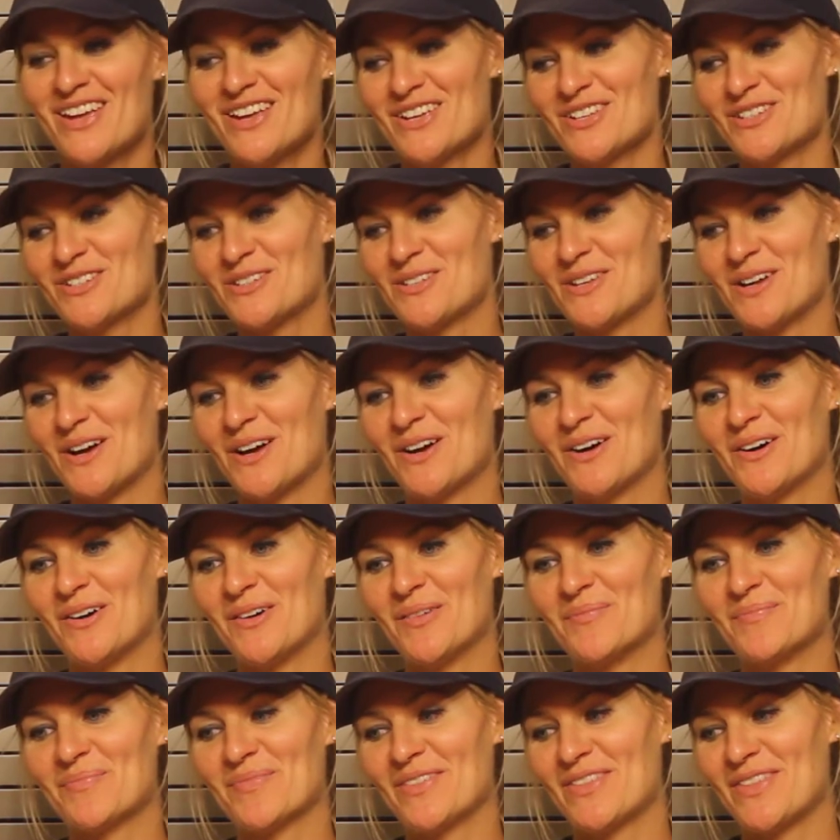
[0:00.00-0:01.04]

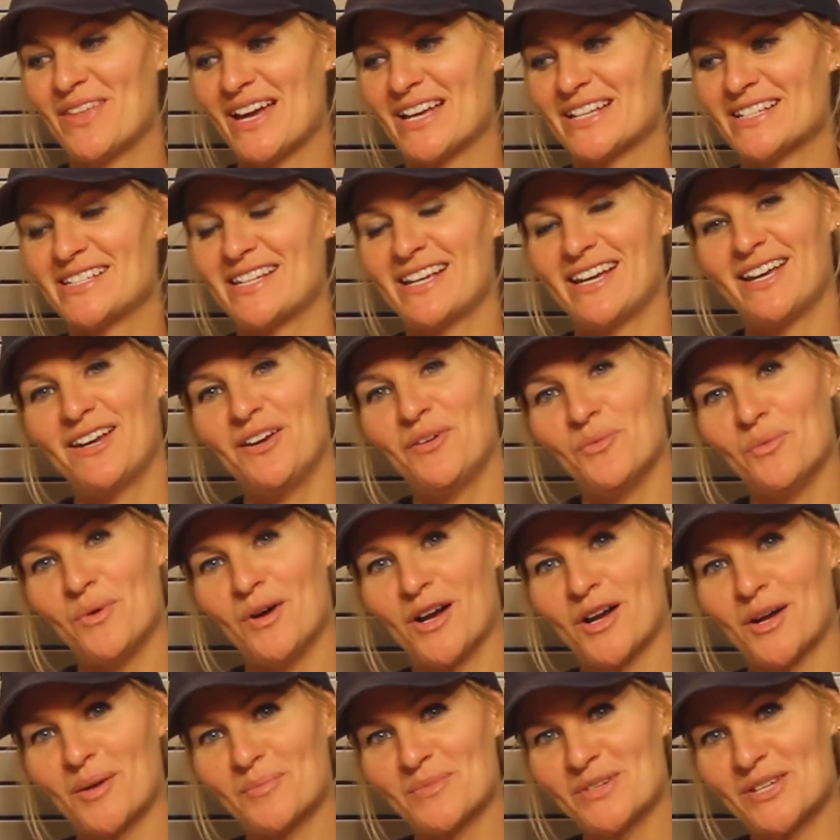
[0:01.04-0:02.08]
So that said,
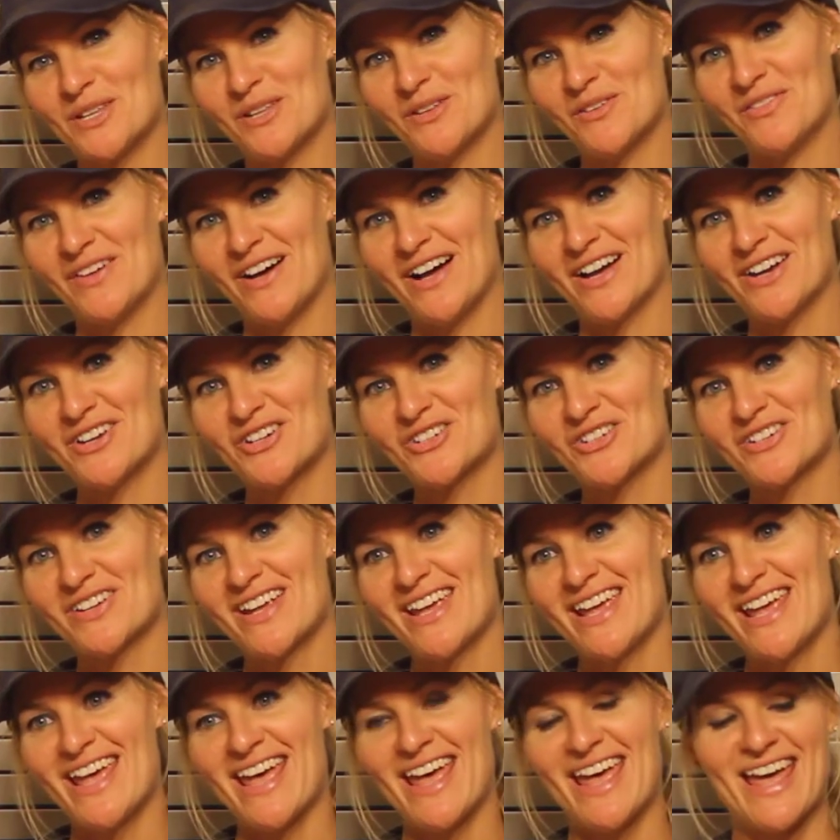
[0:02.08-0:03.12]
welcome to the lavash.
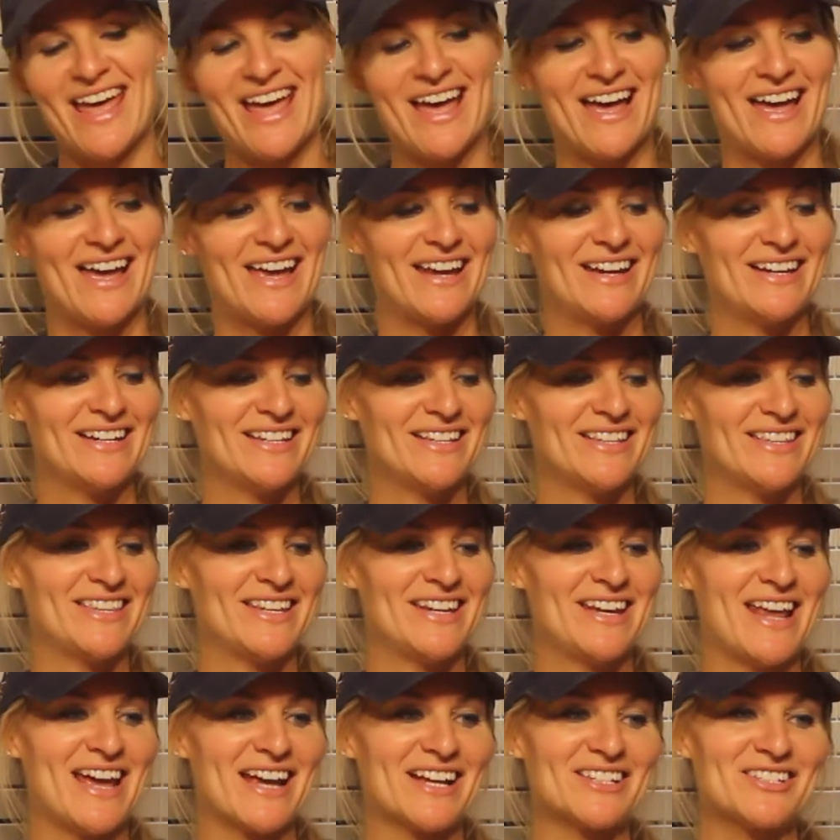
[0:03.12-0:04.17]
And the
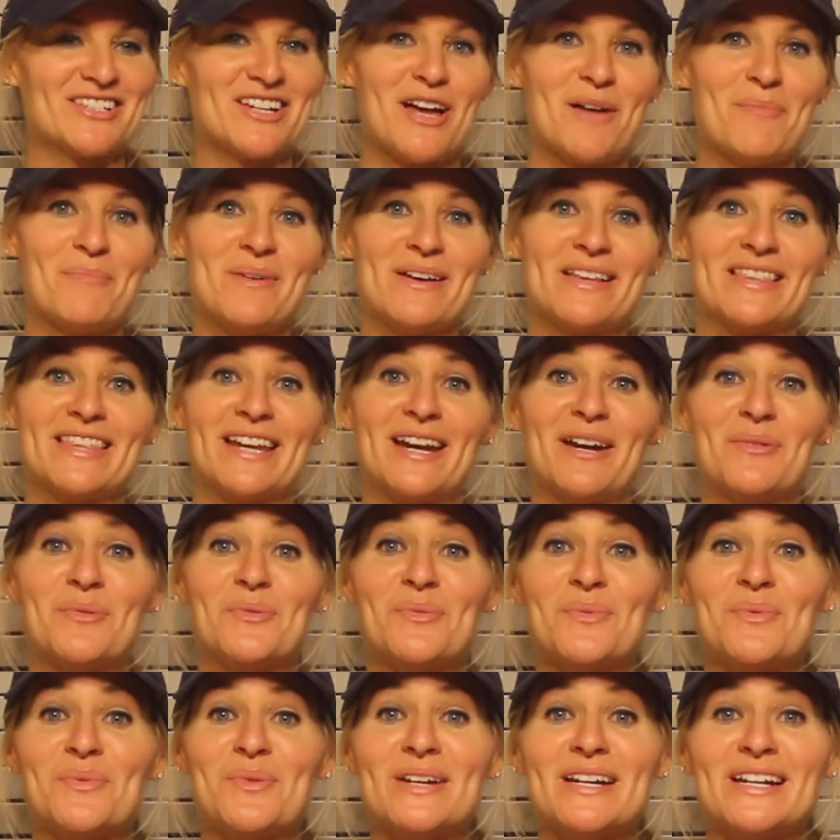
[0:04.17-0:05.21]
next topic that I
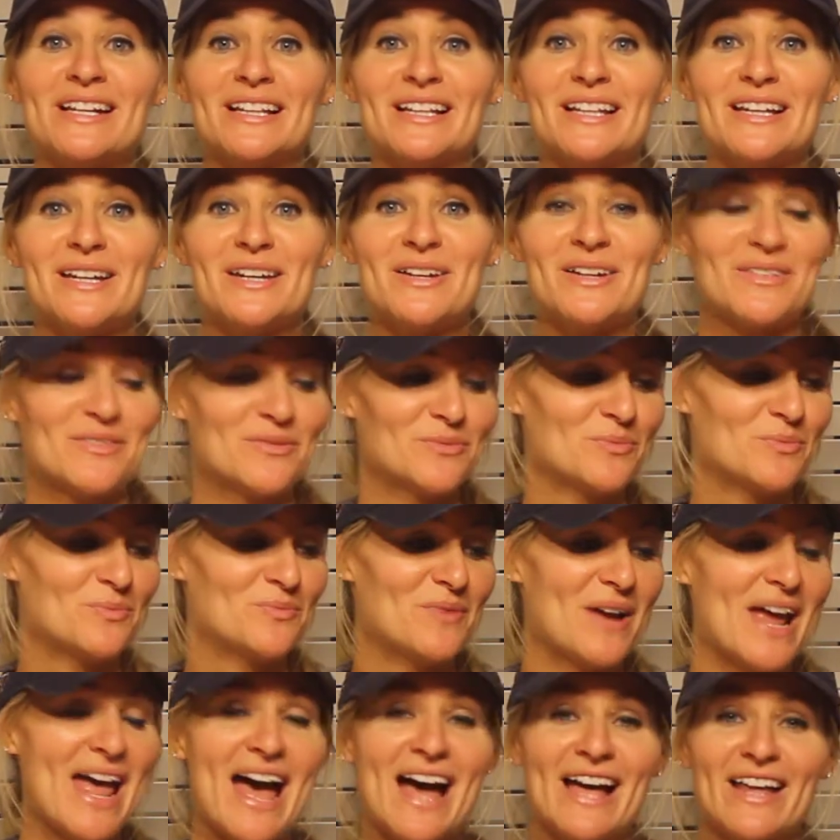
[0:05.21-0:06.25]
really
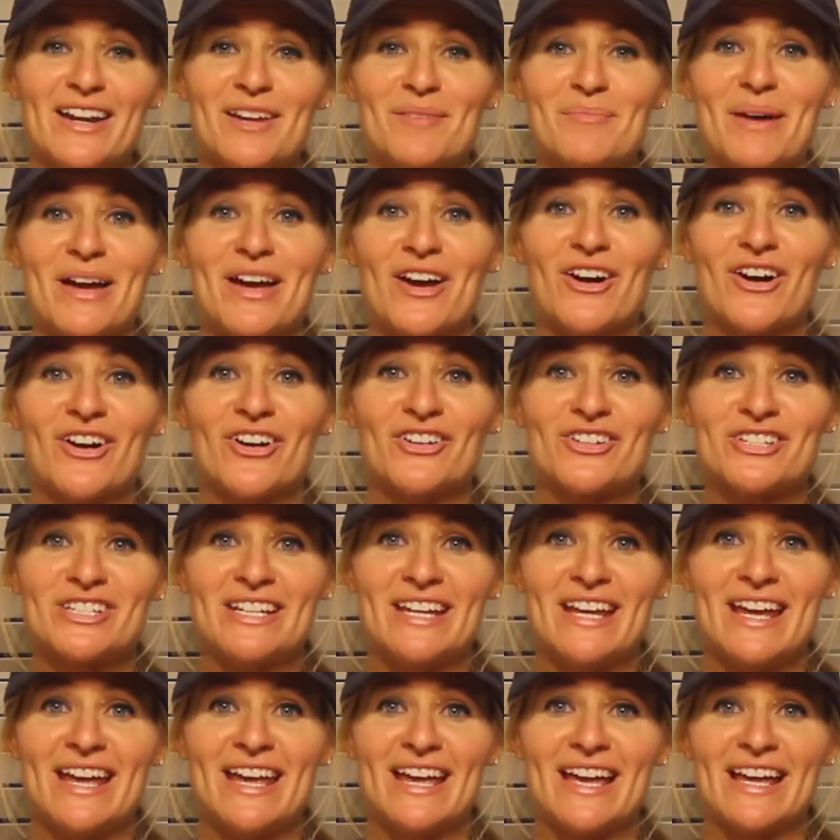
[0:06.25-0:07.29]
had on my heart
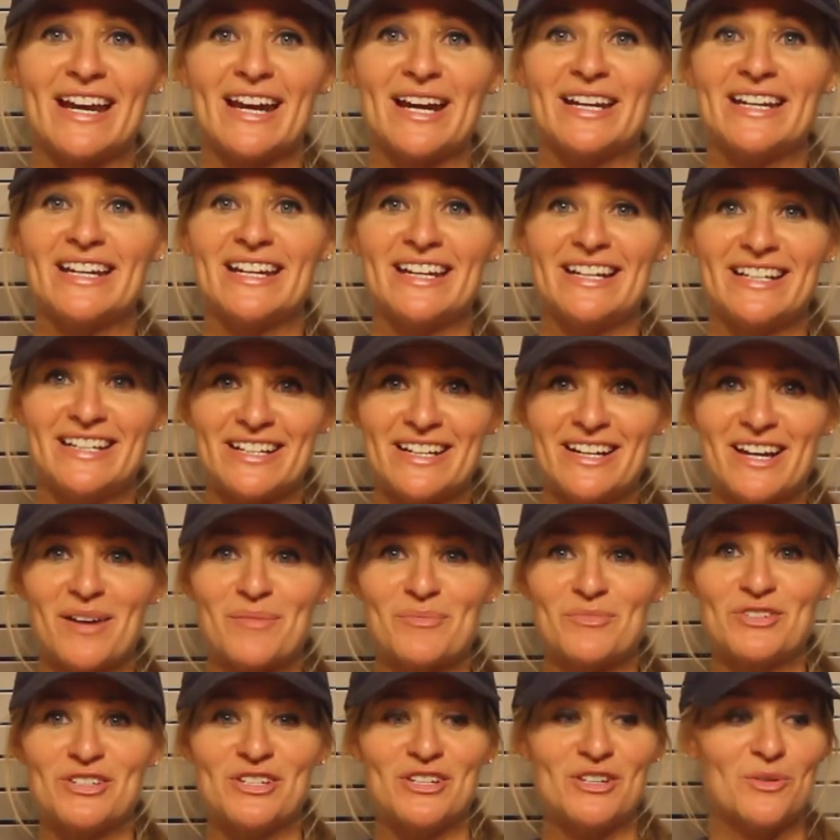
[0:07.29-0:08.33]
today and I needed to
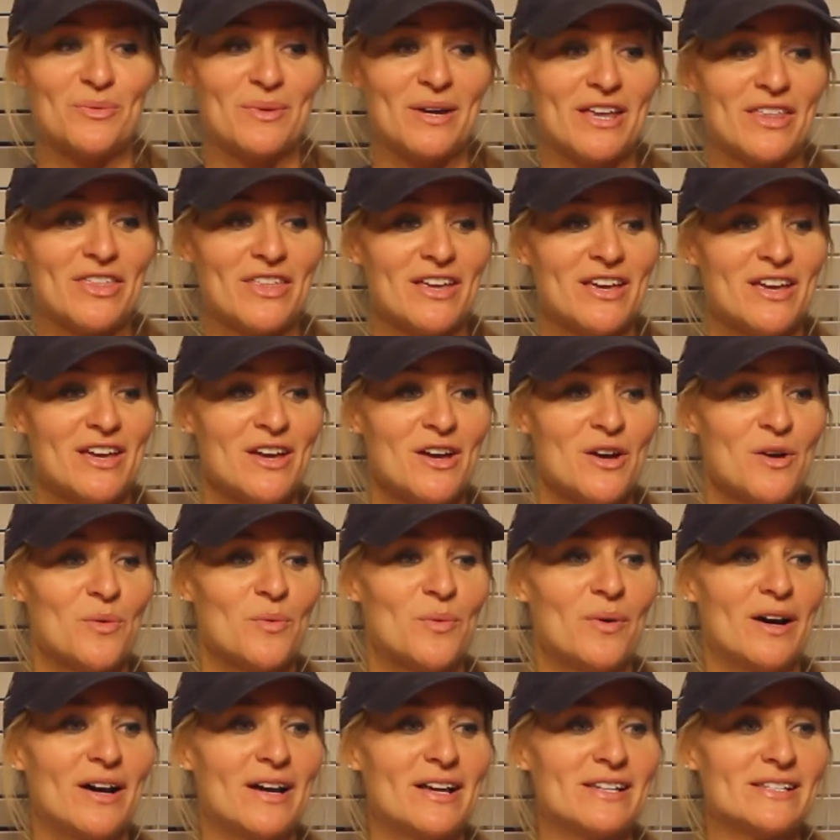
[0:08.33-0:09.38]
come to you with
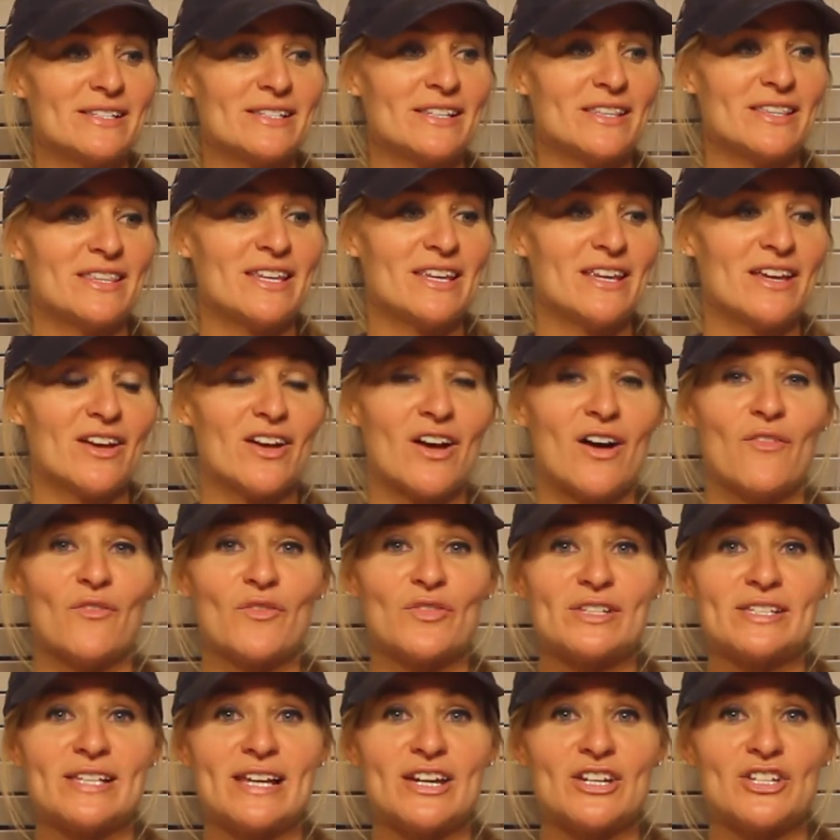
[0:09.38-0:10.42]
was the
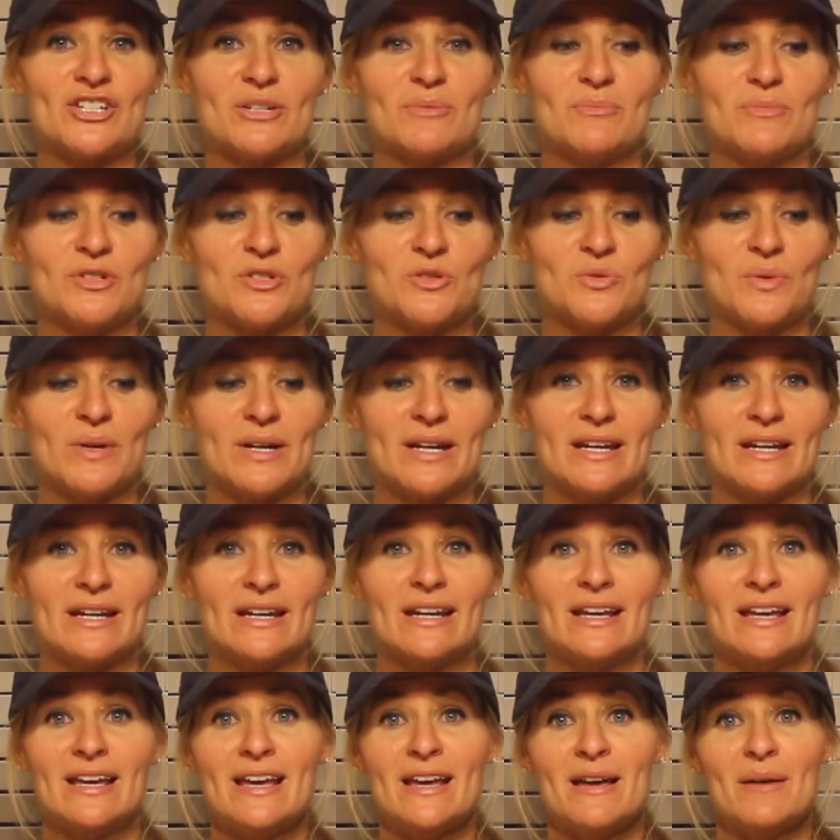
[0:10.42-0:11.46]
conversation
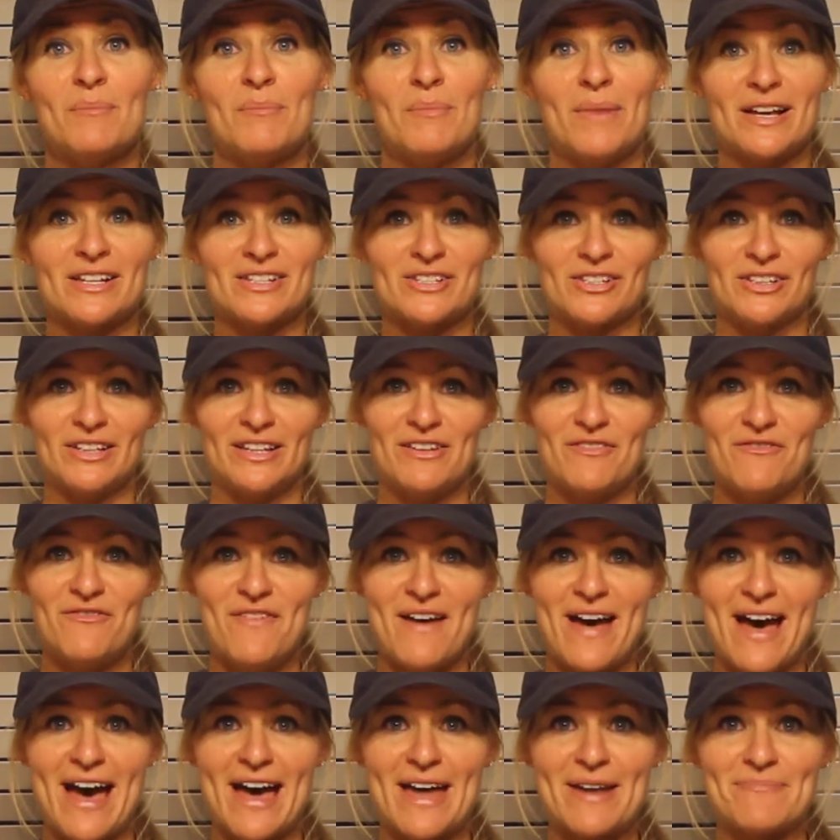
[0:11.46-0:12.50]
between muscle and
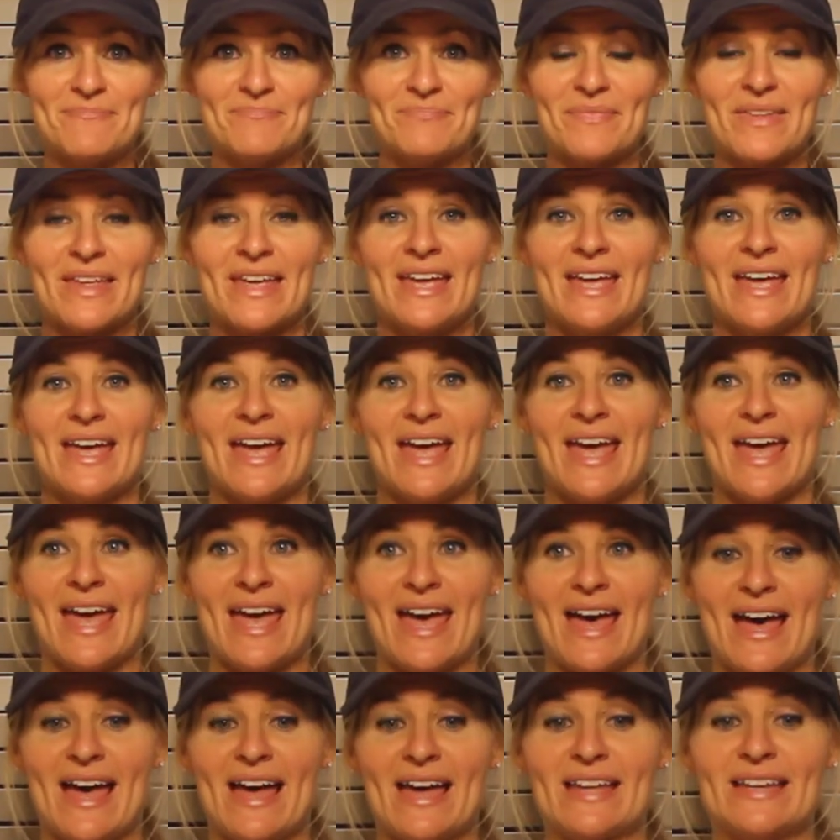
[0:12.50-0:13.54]
fat.
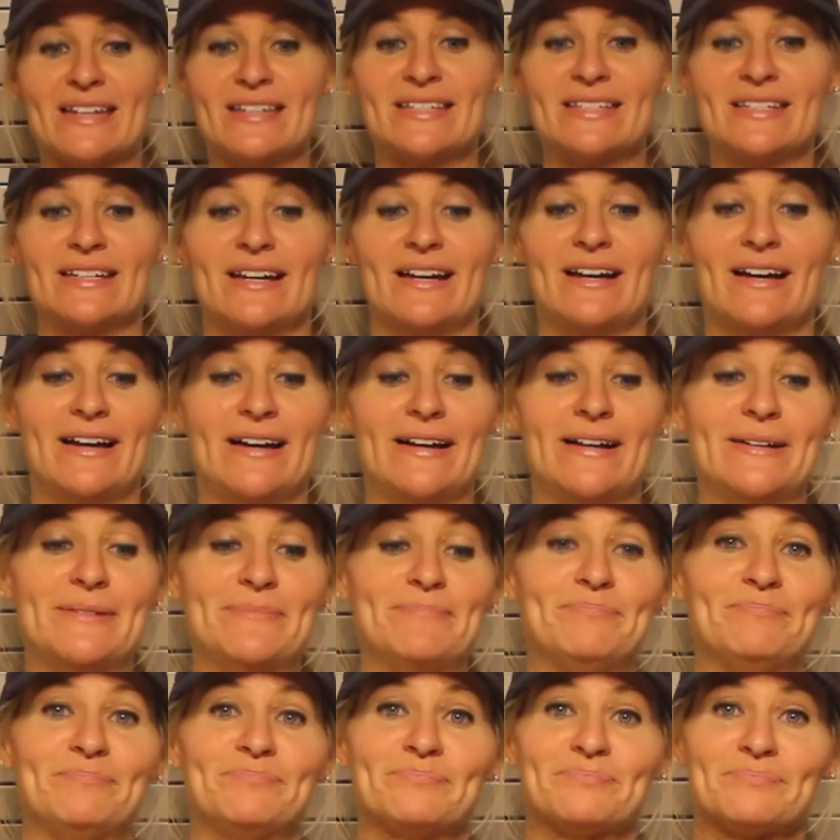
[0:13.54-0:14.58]

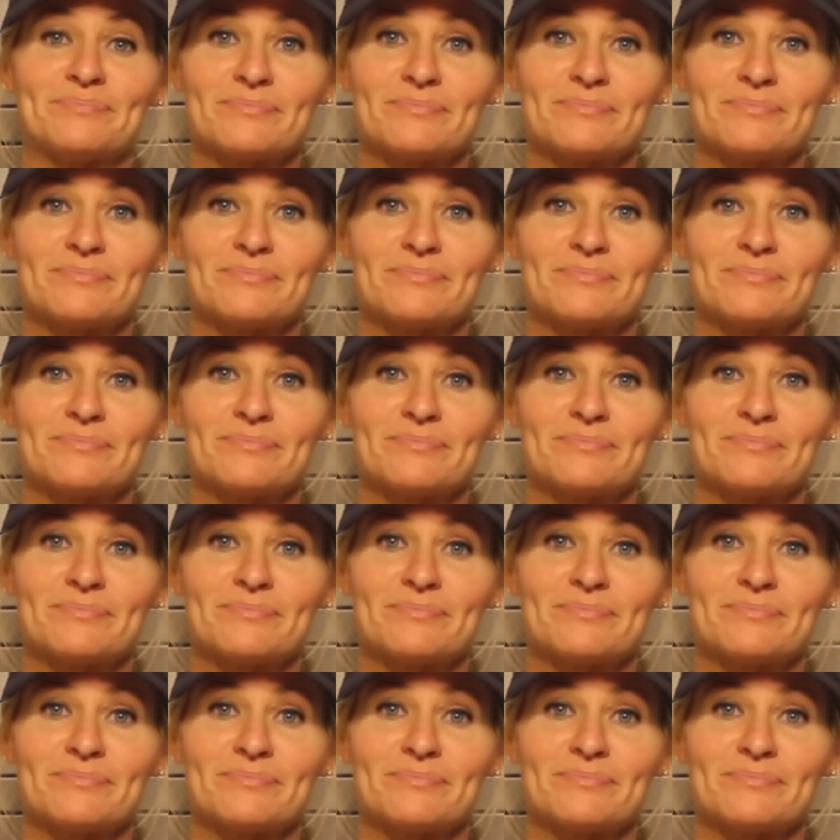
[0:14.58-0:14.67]
And